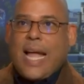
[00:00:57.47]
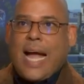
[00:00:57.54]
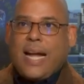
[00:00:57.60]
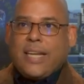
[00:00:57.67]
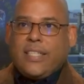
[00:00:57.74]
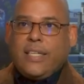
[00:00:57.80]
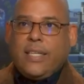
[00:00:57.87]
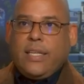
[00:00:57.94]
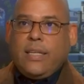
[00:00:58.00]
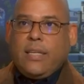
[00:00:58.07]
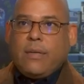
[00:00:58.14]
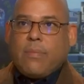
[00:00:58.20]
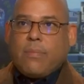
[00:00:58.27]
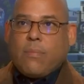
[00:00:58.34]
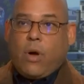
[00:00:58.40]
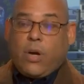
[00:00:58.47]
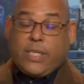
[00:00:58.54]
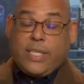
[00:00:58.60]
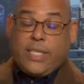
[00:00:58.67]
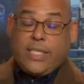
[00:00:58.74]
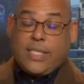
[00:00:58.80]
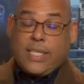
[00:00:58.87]

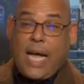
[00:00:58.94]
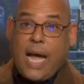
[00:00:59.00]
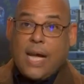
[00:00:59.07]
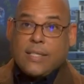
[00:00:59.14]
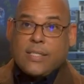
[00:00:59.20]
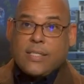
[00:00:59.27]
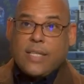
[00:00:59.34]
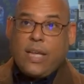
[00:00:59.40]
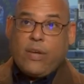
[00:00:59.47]
anti-monarchy stance.